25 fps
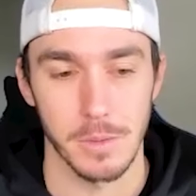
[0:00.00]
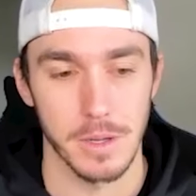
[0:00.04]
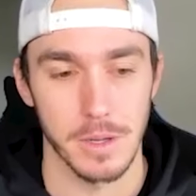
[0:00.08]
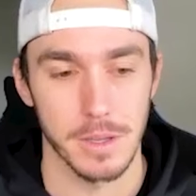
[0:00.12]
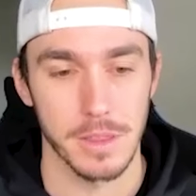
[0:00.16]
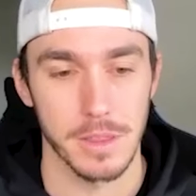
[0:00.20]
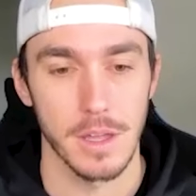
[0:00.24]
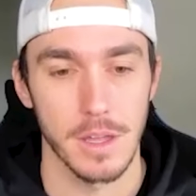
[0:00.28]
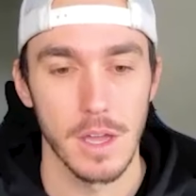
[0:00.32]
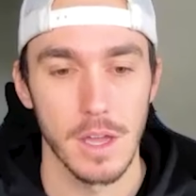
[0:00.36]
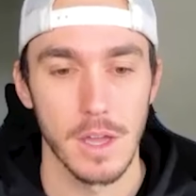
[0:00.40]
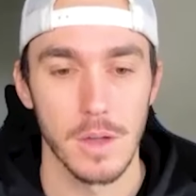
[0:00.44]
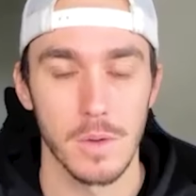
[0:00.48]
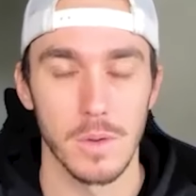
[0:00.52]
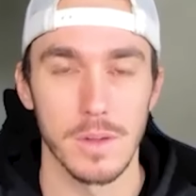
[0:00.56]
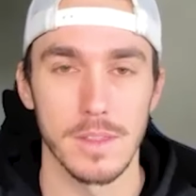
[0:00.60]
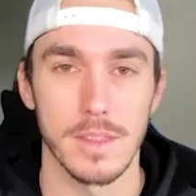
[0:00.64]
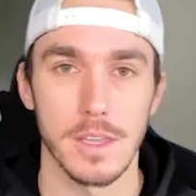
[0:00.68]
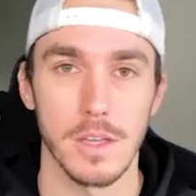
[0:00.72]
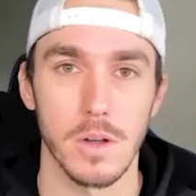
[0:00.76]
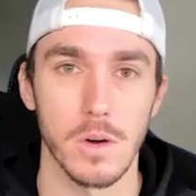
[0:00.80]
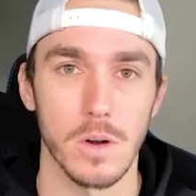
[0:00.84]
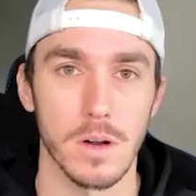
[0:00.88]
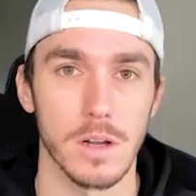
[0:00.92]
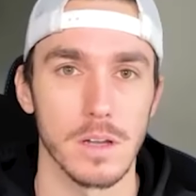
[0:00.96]
with with
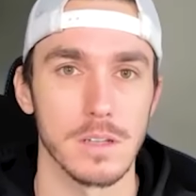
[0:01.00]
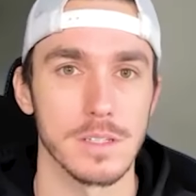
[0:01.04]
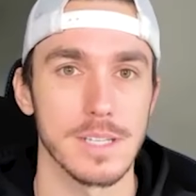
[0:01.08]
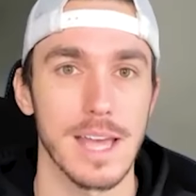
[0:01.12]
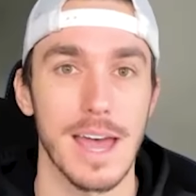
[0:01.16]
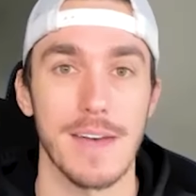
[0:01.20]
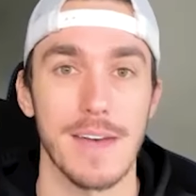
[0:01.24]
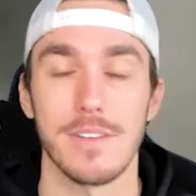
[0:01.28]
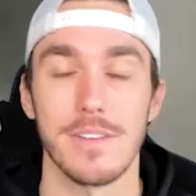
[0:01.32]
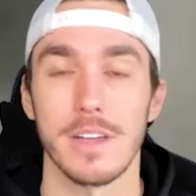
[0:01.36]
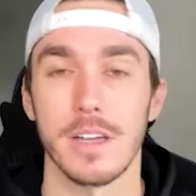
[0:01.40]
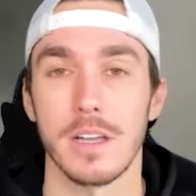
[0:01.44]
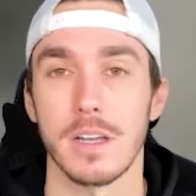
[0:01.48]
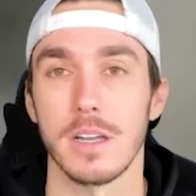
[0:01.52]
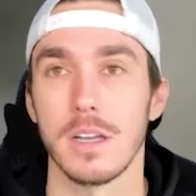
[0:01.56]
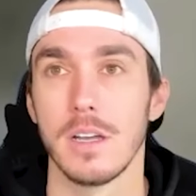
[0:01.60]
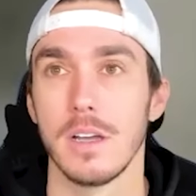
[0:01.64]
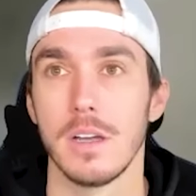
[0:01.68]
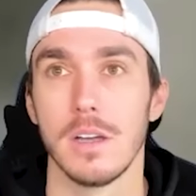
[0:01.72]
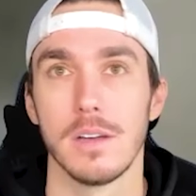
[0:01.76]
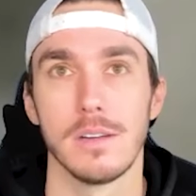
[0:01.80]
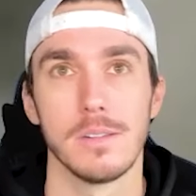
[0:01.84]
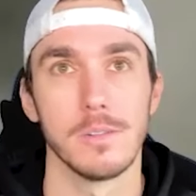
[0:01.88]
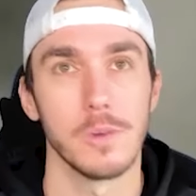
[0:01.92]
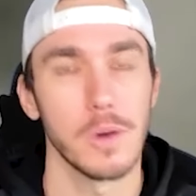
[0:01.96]
the Orioles having
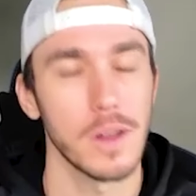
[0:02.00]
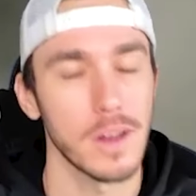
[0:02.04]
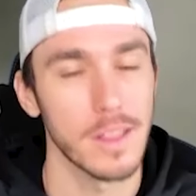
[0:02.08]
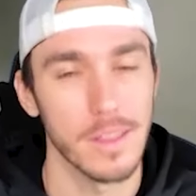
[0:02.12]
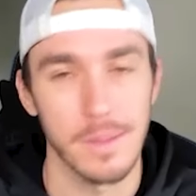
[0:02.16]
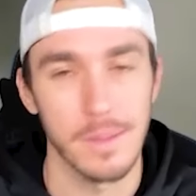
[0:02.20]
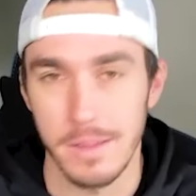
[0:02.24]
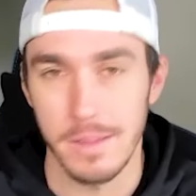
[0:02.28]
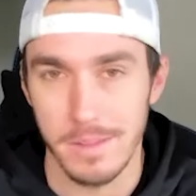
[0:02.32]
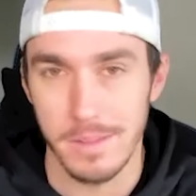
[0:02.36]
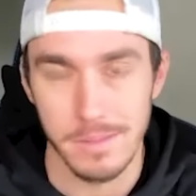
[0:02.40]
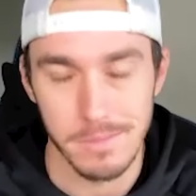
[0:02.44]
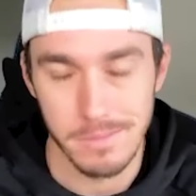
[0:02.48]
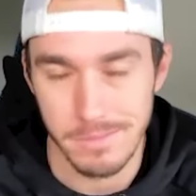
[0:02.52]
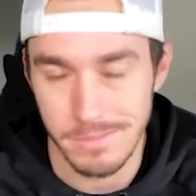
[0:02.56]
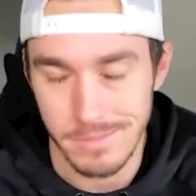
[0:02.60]
one of the